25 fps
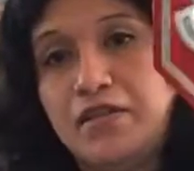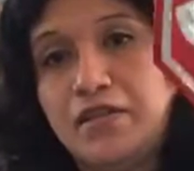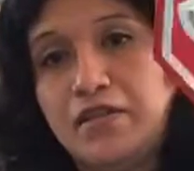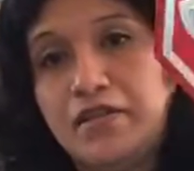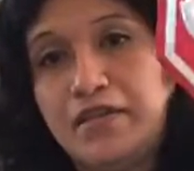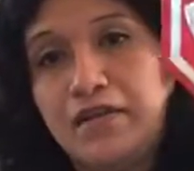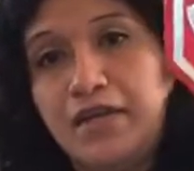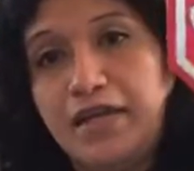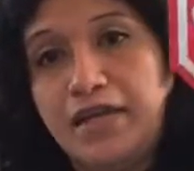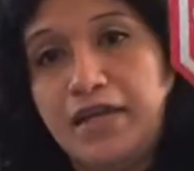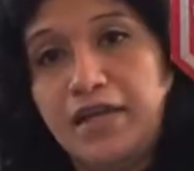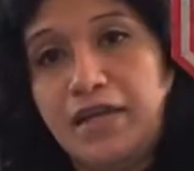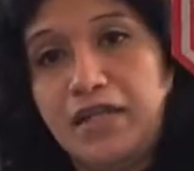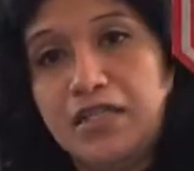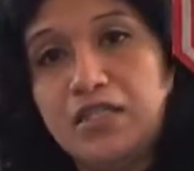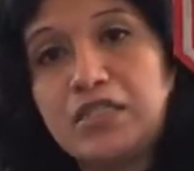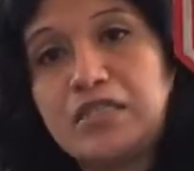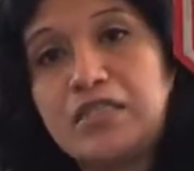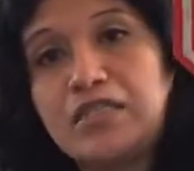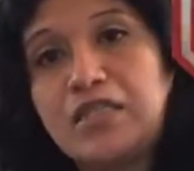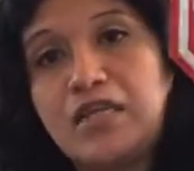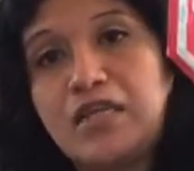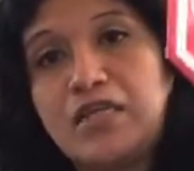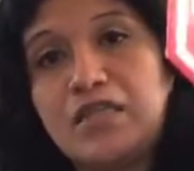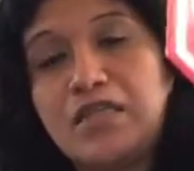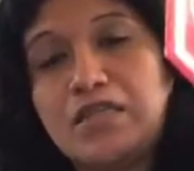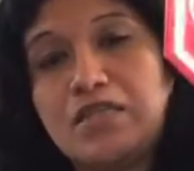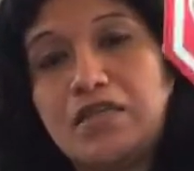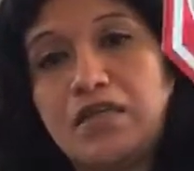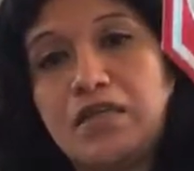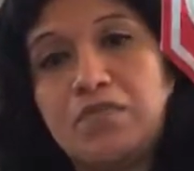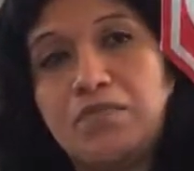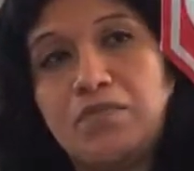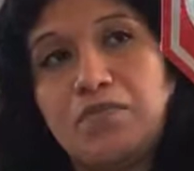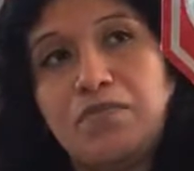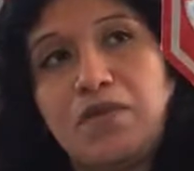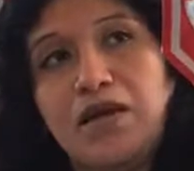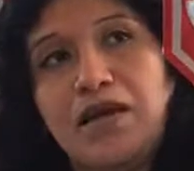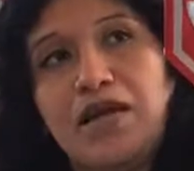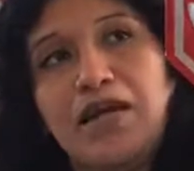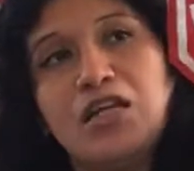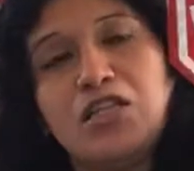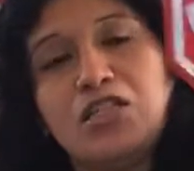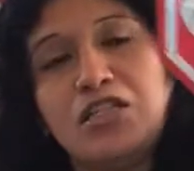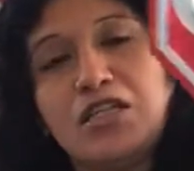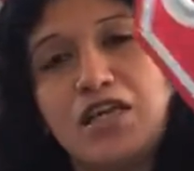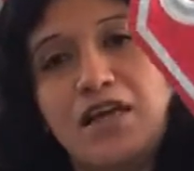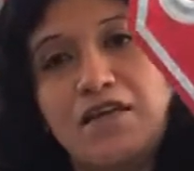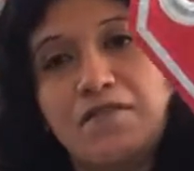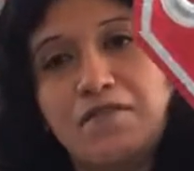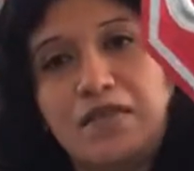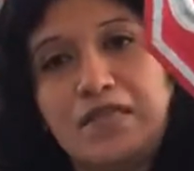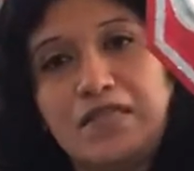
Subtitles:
there, and I just hang these up. I actually have